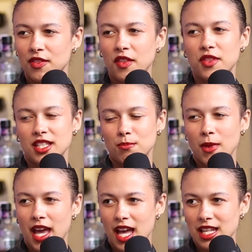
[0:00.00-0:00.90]
that this
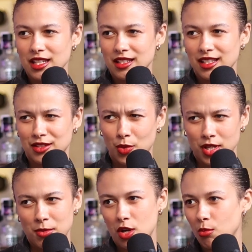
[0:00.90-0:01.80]
man is going to be your